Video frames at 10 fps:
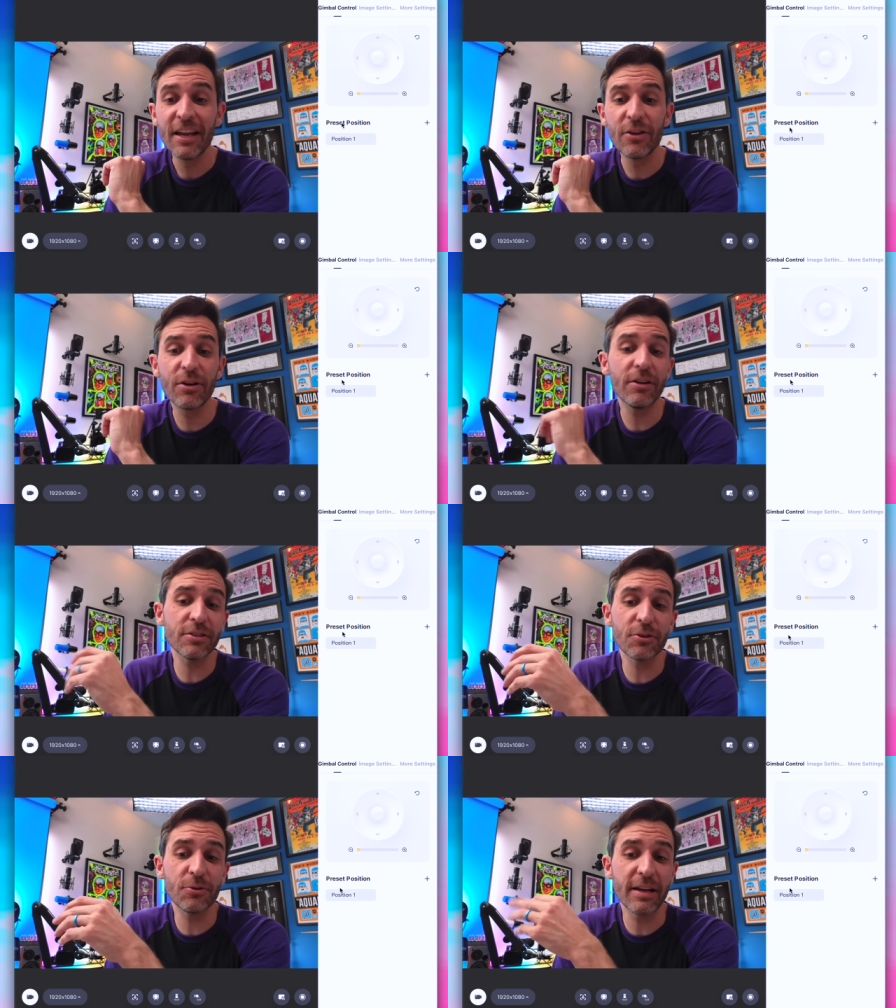You can
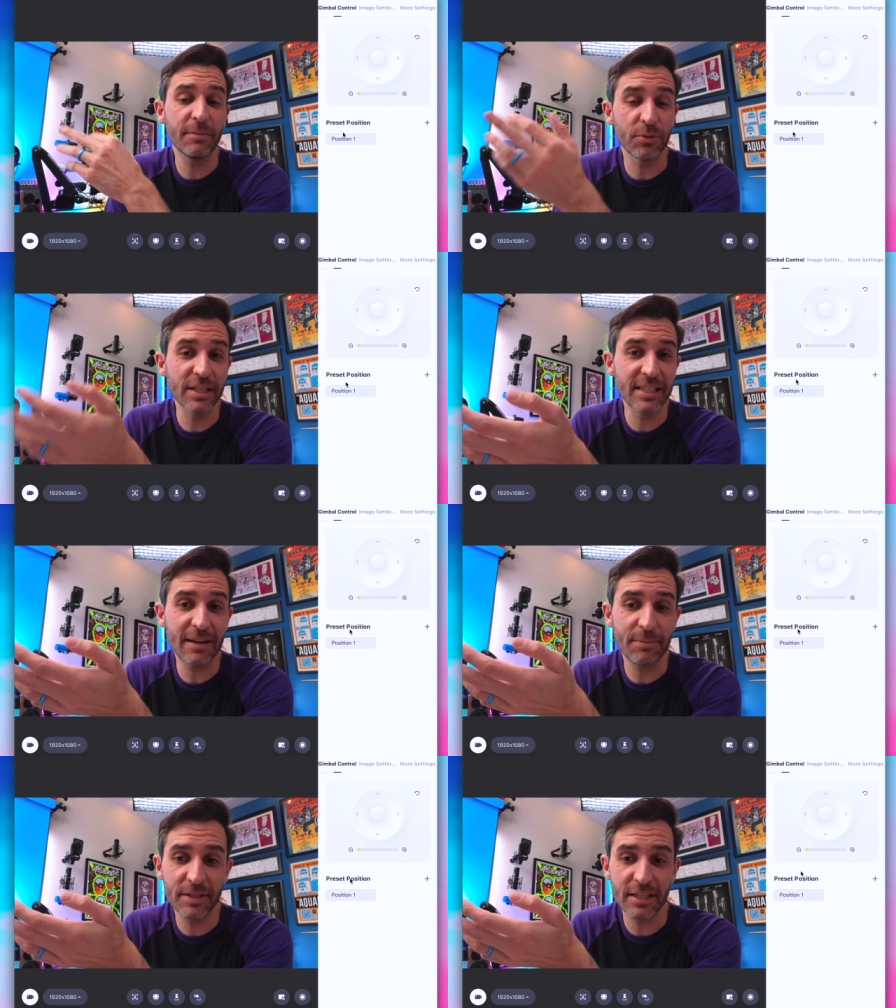also create
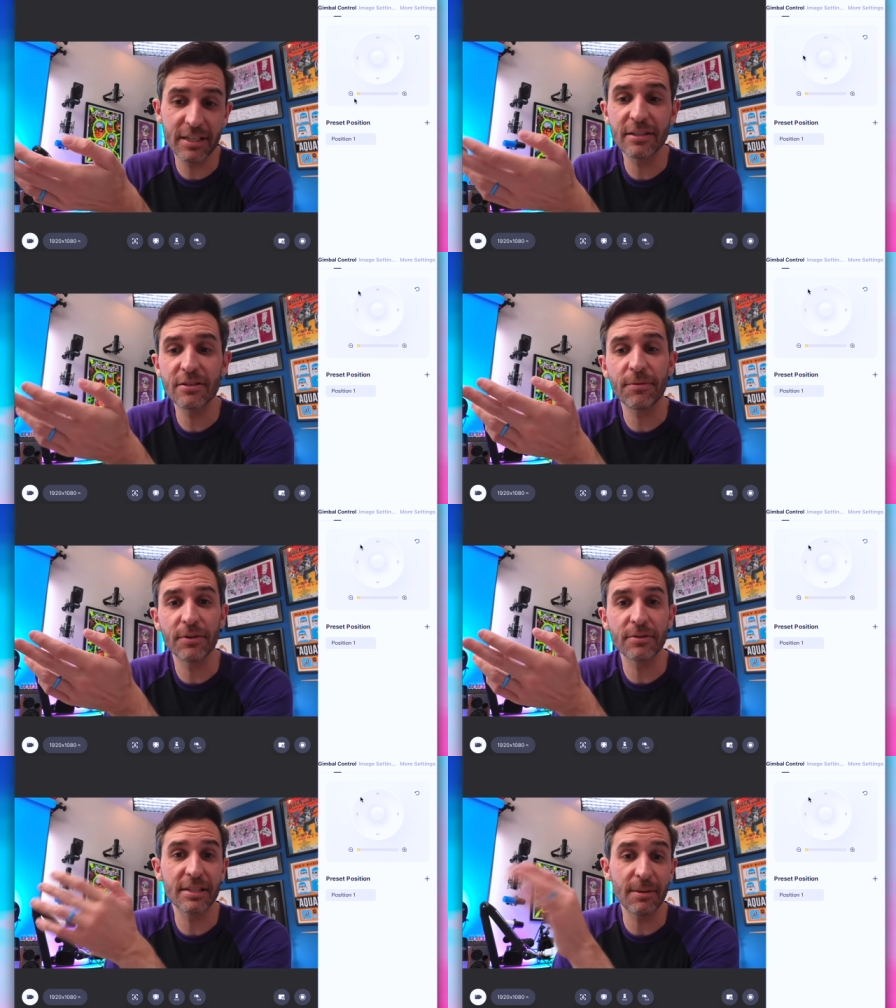preset positions. So if
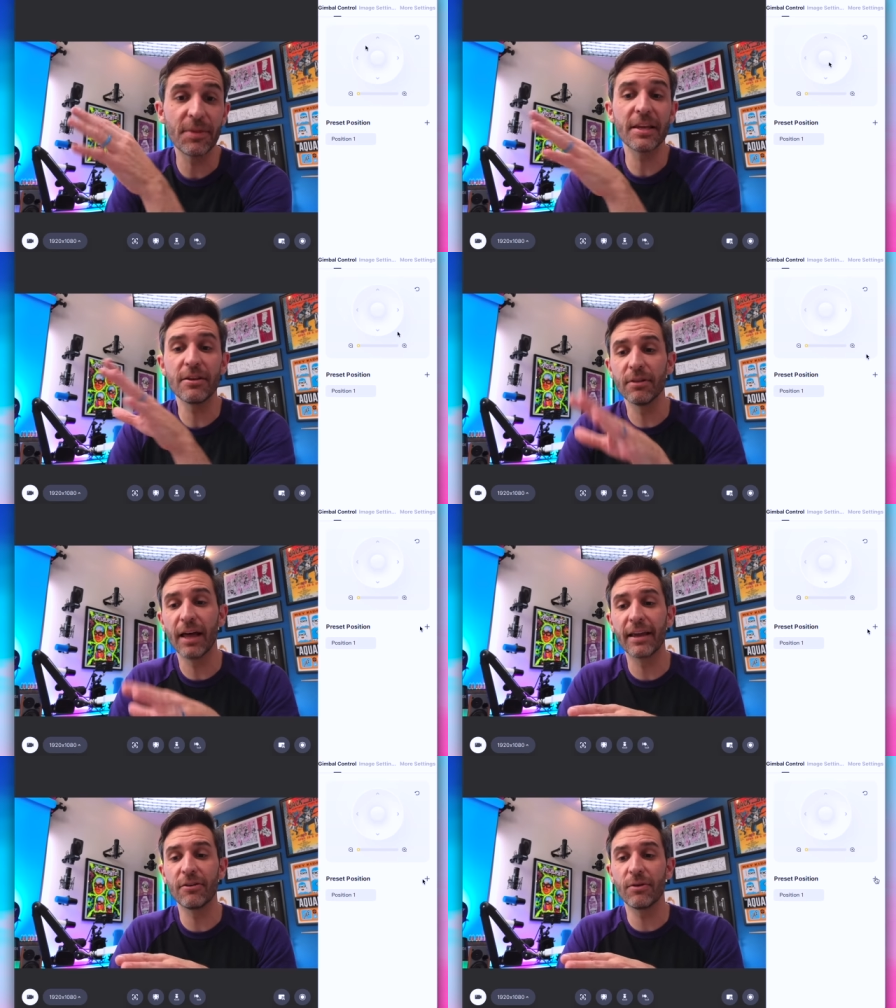there's something you
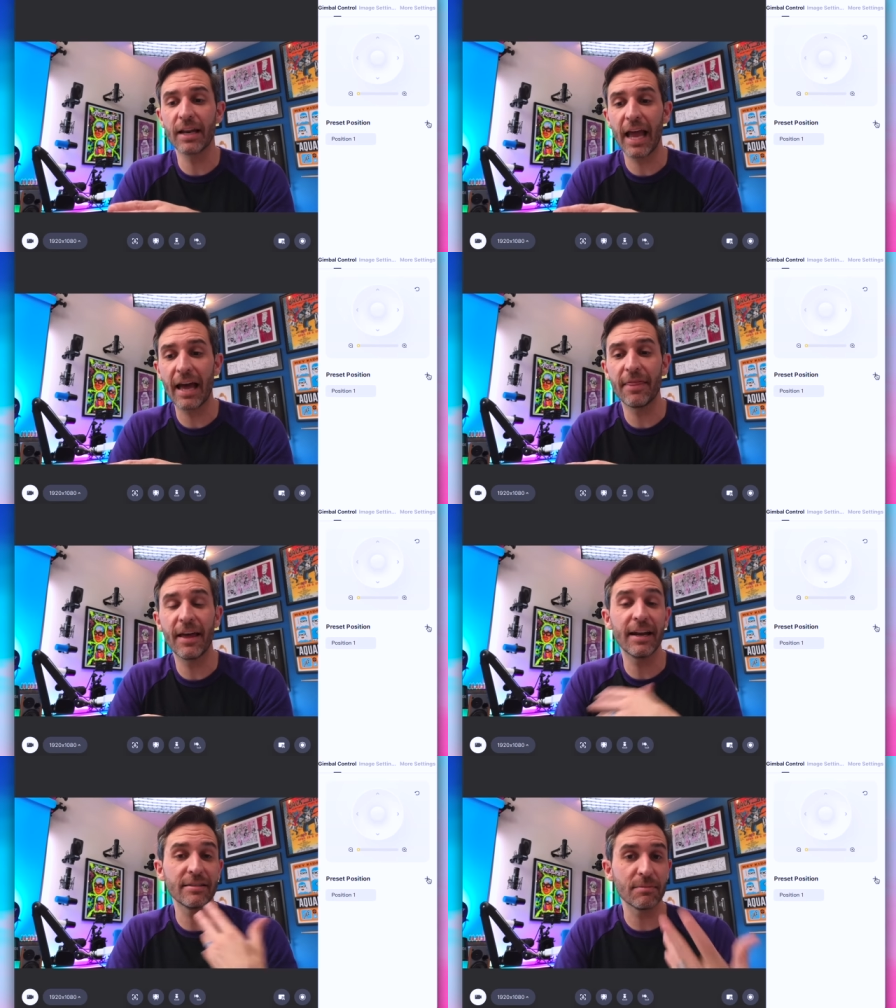like, you can add
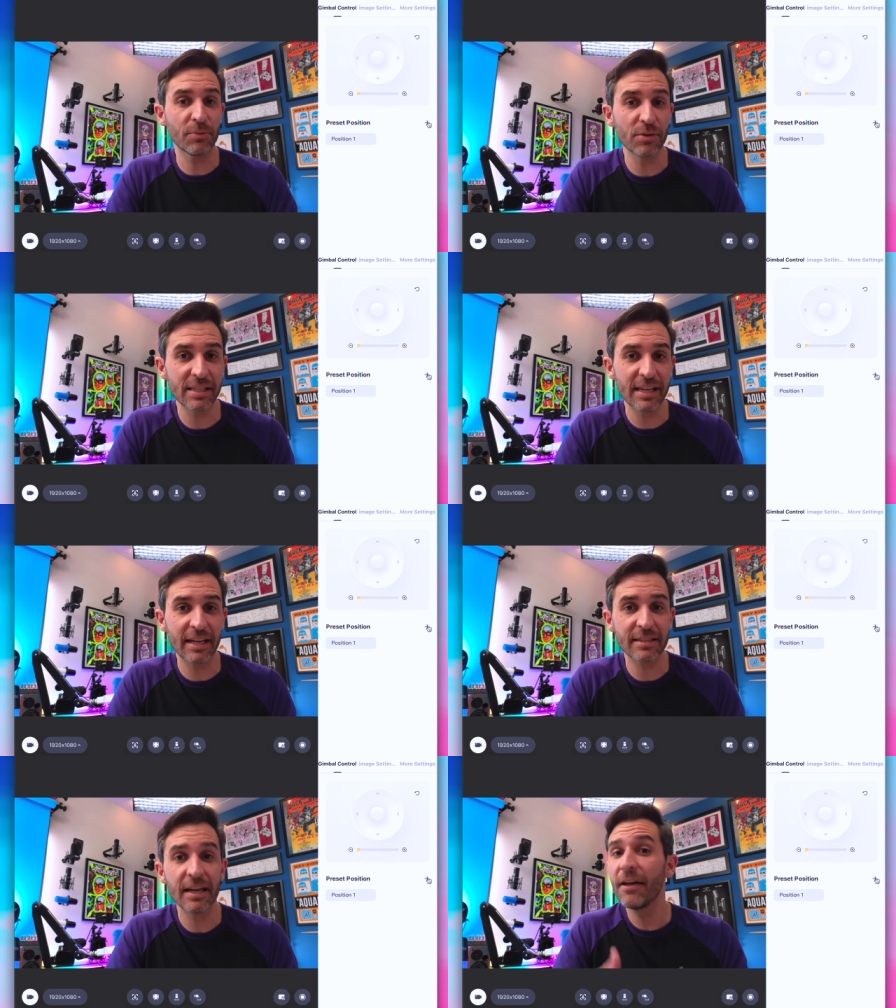that as a
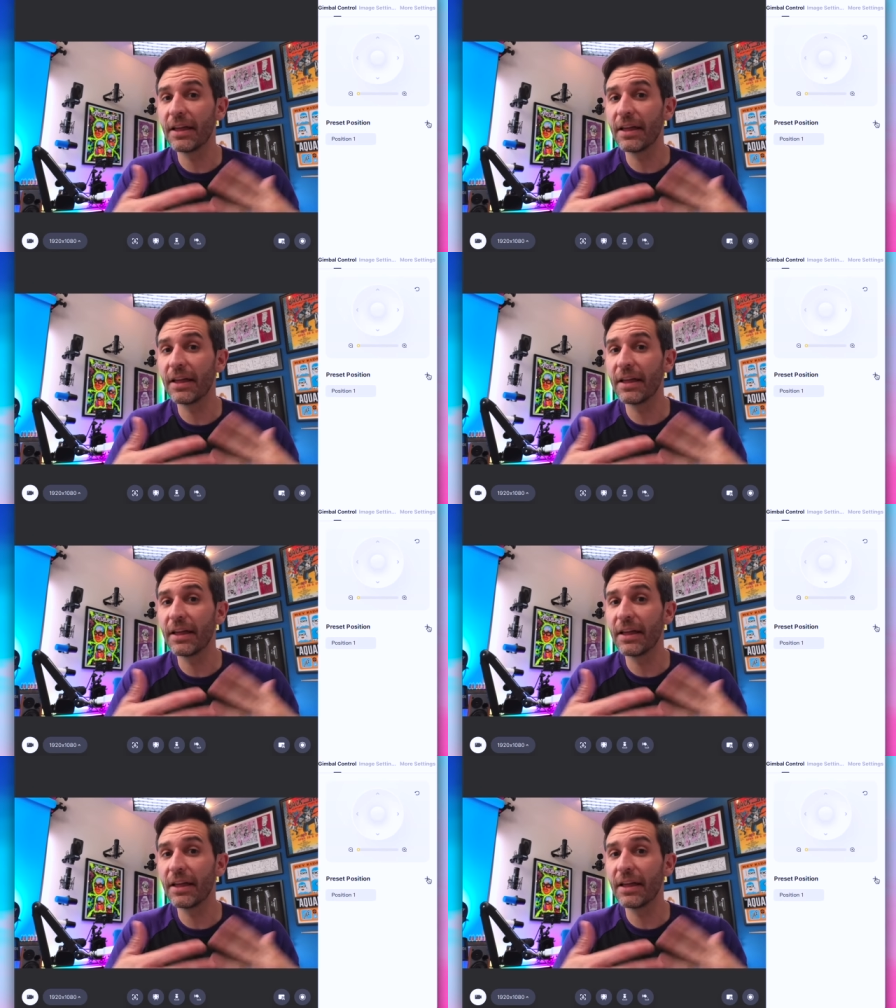preset.